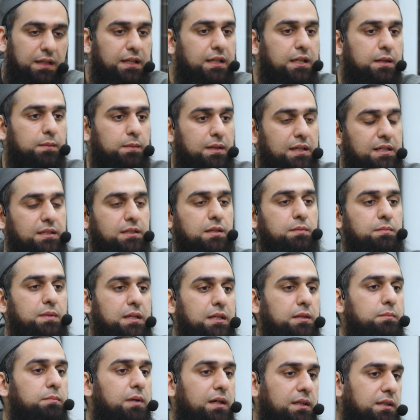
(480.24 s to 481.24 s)
minute ki maine
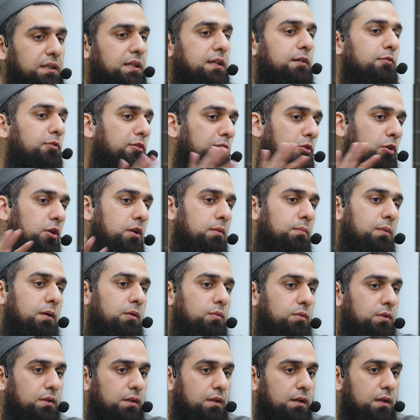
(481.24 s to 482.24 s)
tamheed bandhi hai was all
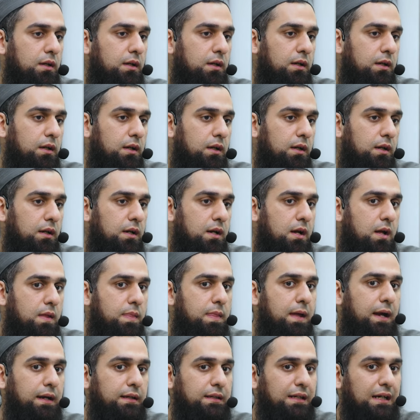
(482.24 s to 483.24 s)
about,
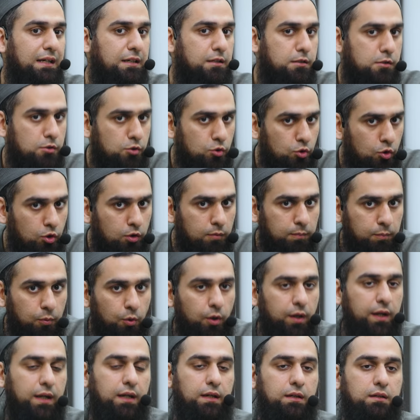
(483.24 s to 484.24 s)
that at no
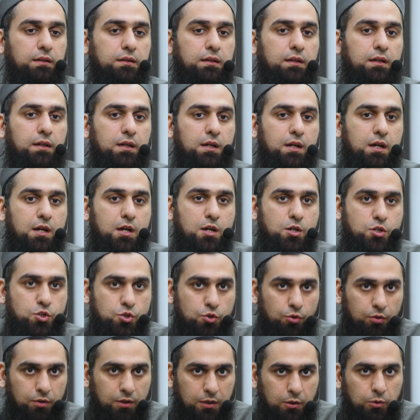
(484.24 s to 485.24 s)
point
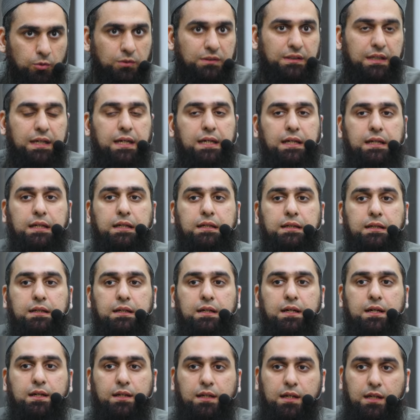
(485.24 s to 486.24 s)
should you think
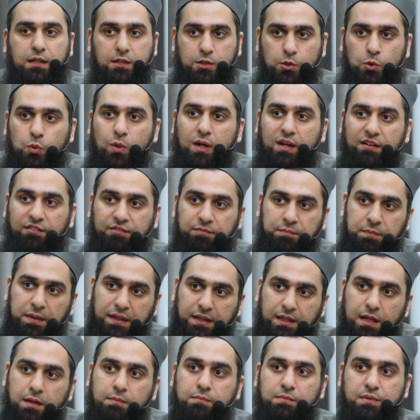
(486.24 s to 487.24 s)
ke you have
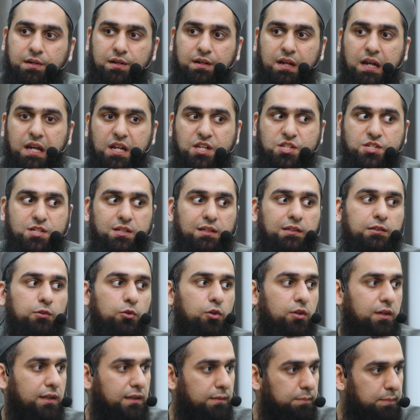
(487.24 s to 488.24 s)
become religious
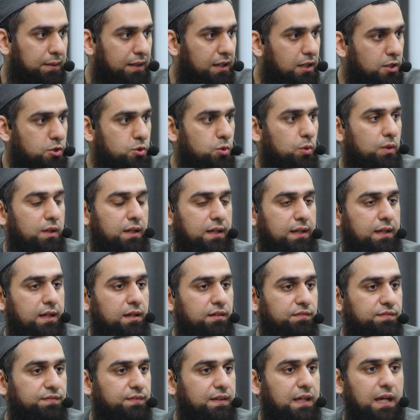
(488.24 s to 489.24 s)
or spiritual
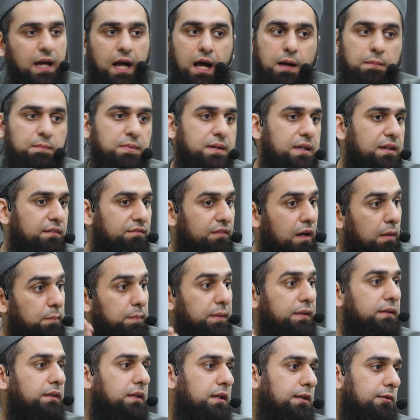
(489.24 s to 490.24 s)
enough ke ab ye
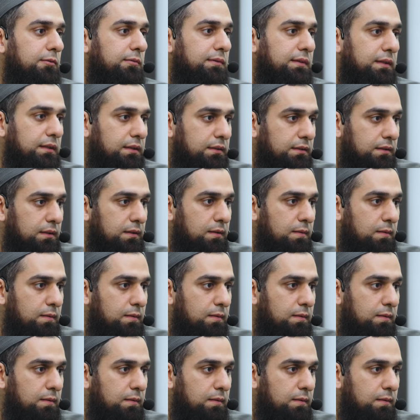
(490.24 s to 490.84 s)
wapas nahi ho sakta.